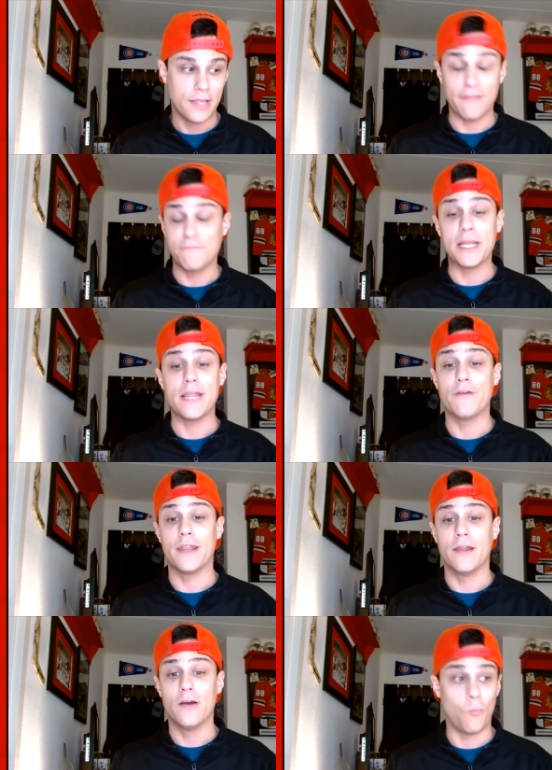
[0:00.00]
they've been
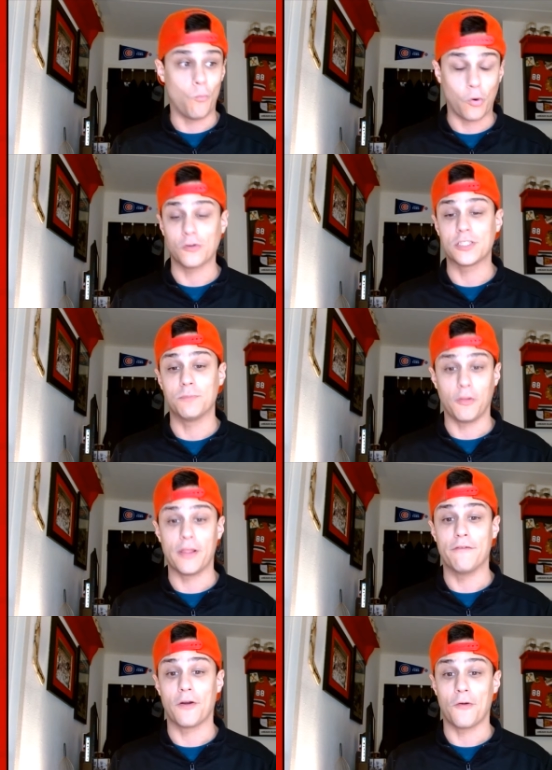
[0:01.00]
even worse,
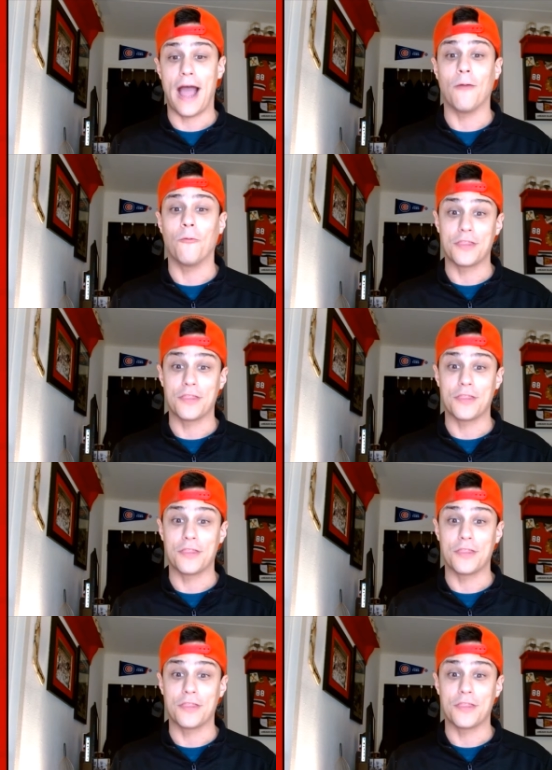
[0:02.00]
believe it or not,